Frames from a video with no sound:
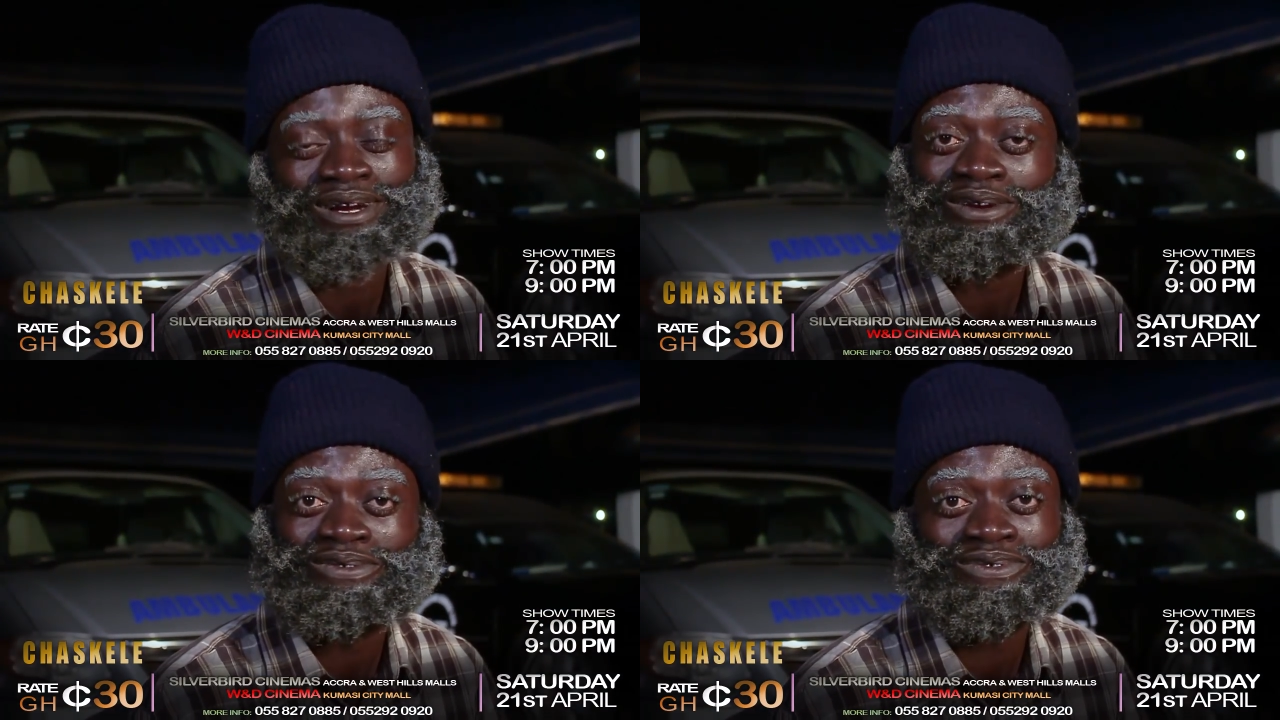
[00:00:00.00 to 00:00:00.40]

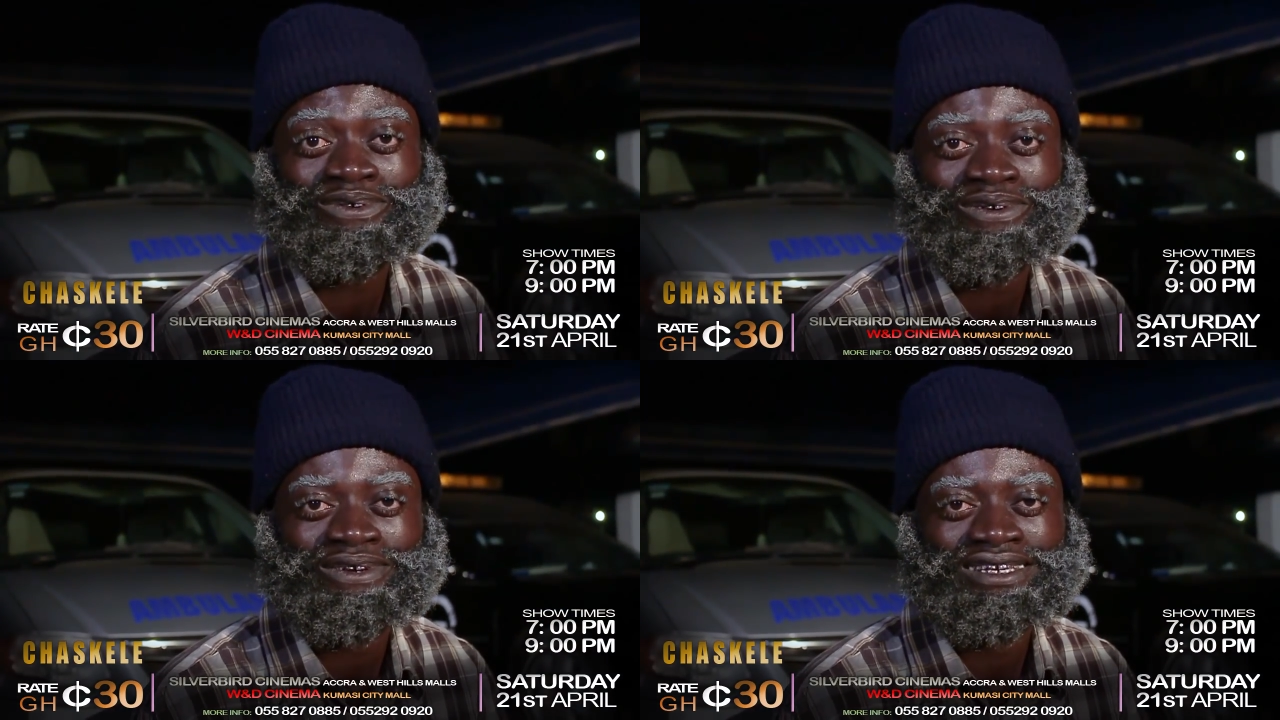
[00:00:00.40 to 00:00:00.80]
And the
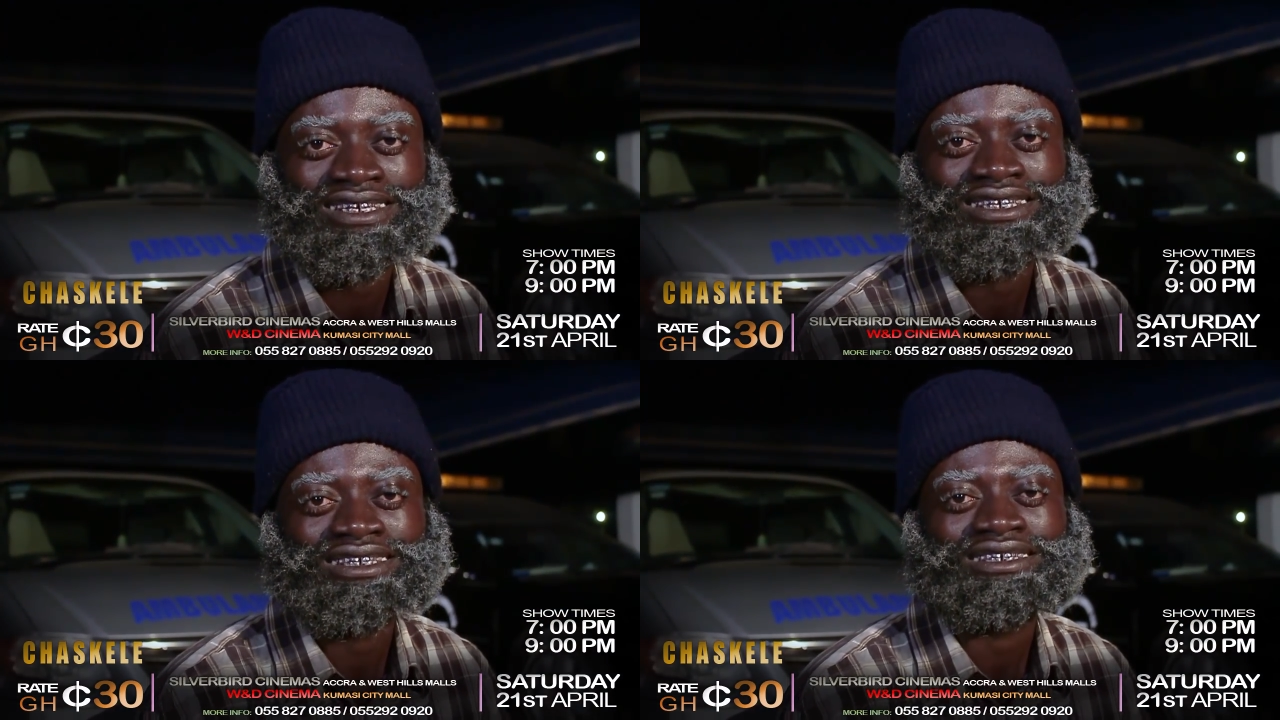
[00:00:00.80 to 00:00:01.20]
four.
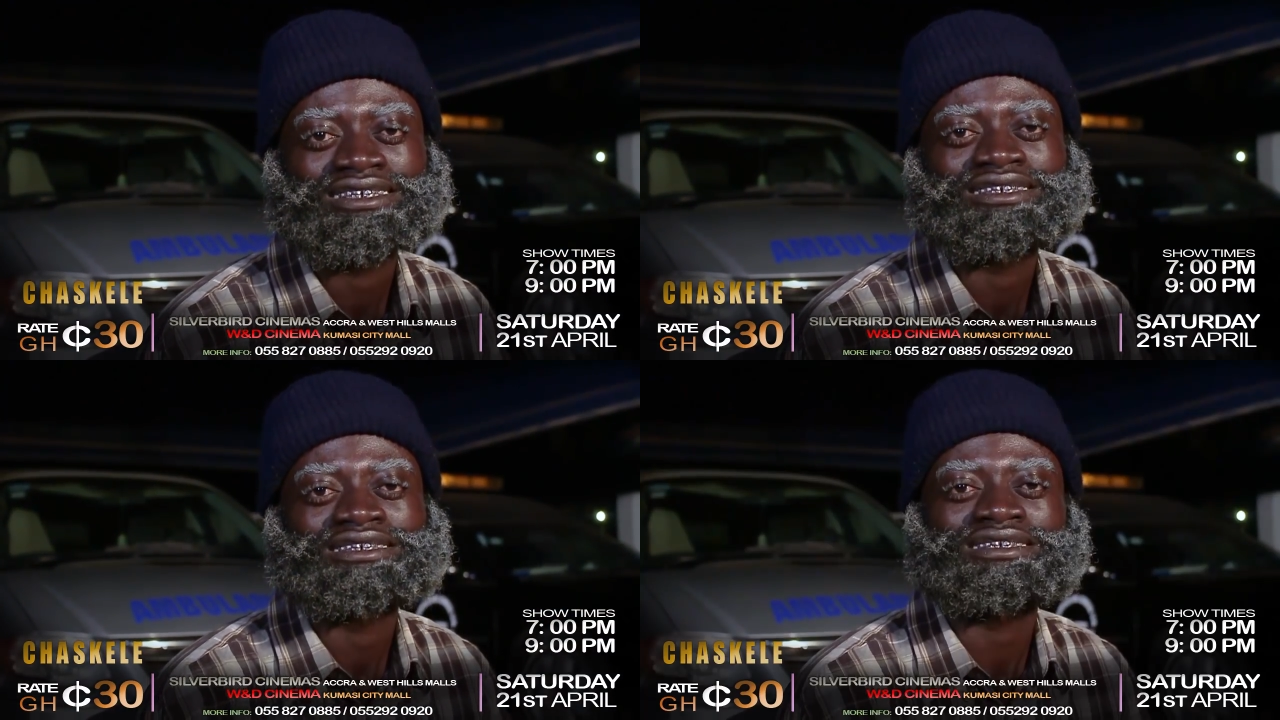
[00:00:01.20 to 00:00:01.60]

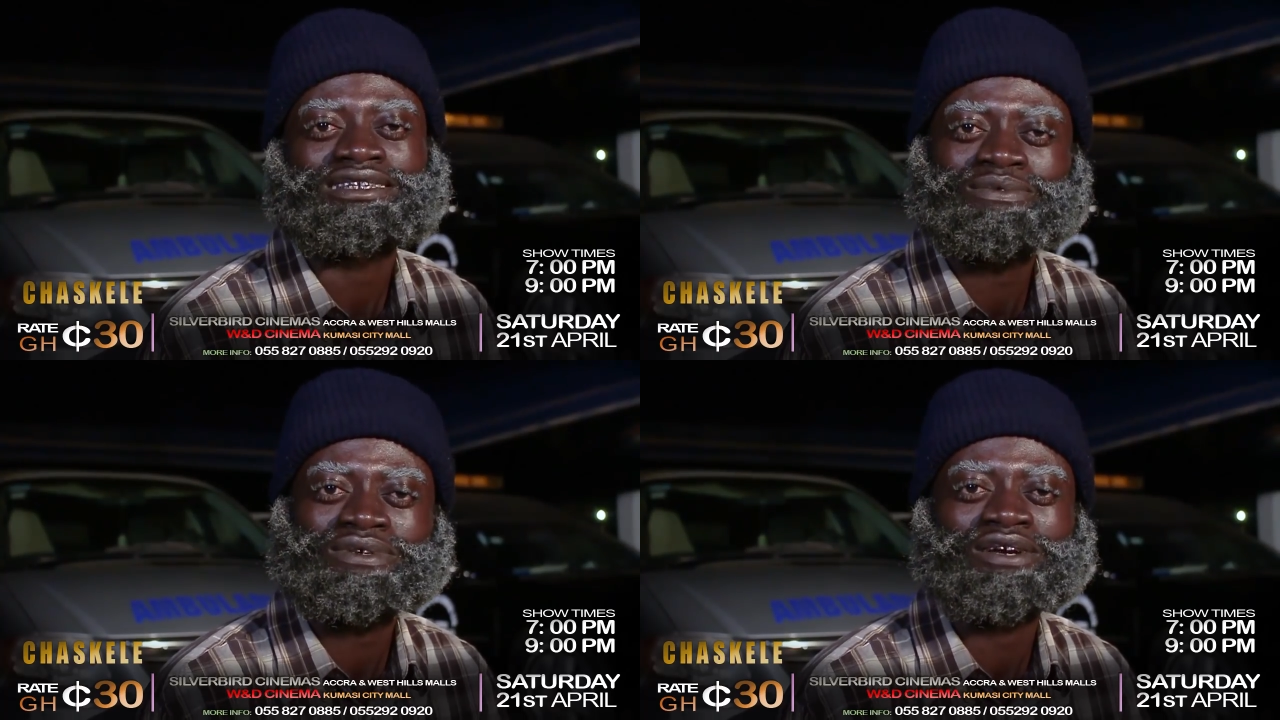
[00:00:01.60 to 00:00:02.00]

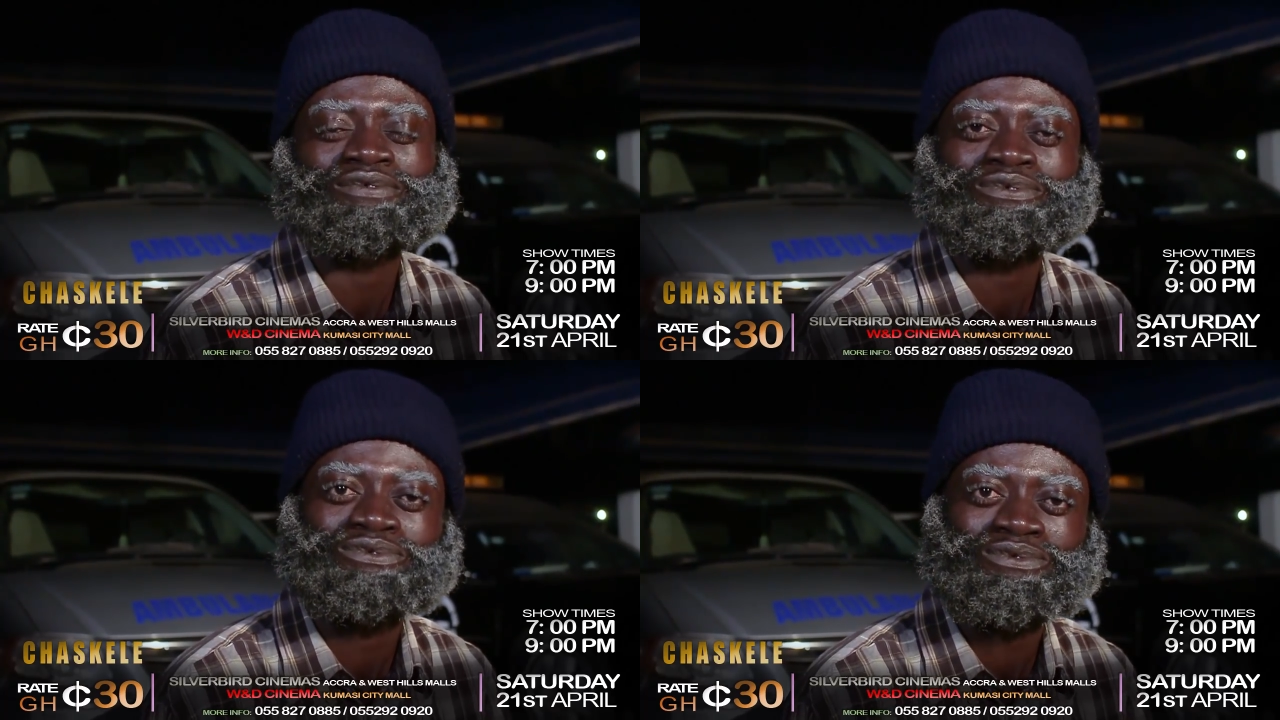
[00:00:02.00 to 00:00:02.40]
Sini we a
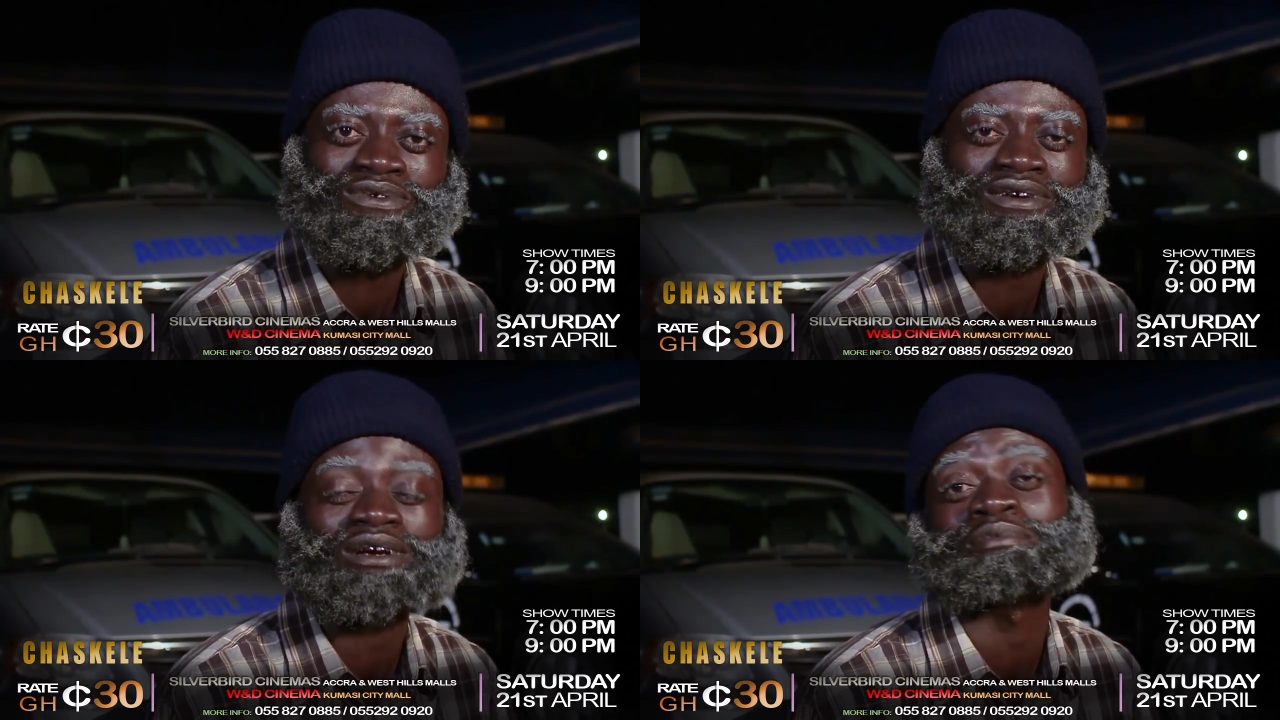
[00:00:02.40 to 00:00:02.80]
foot
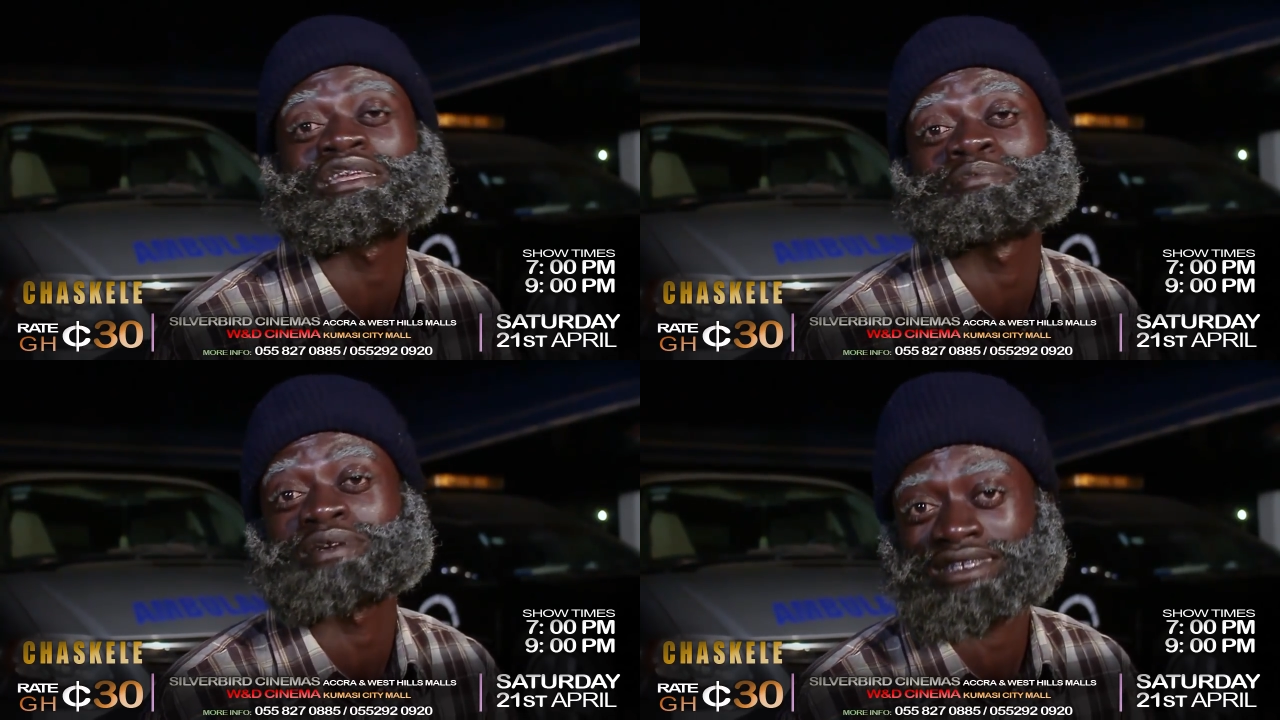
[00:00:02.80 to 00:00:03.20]
to a
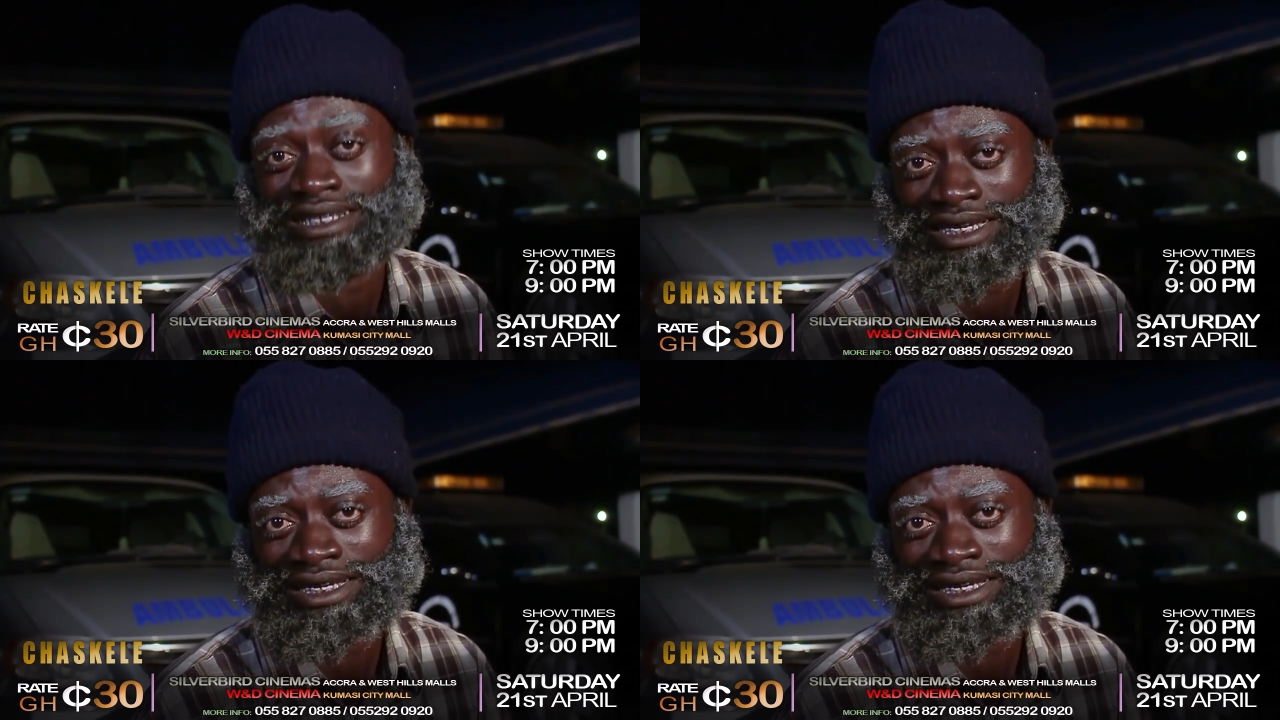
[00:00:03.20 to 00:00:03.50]
many penny.